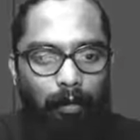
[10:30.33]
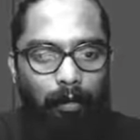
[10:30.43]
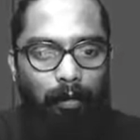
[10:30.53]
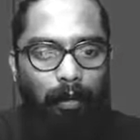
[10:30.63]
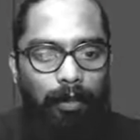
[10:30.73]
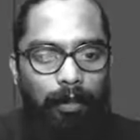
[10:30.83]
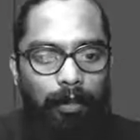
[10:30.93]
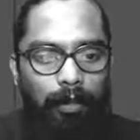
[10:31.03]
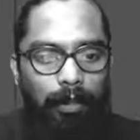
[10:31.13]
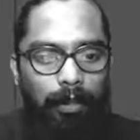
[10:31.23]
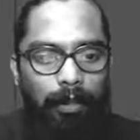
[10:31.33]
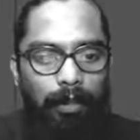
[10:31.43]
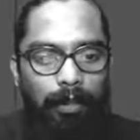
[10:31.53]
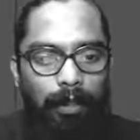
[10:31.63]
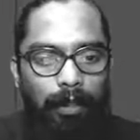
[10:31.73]
you can directly
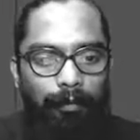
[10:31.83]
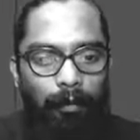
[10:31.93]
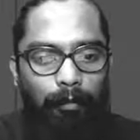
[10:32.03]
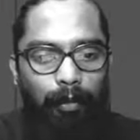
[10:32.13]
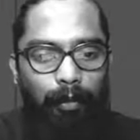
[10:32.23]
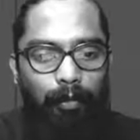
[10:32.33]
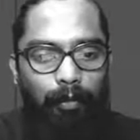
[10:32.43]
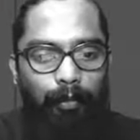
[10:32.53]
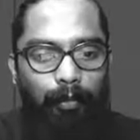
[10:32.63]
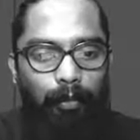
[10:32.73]
select from the group.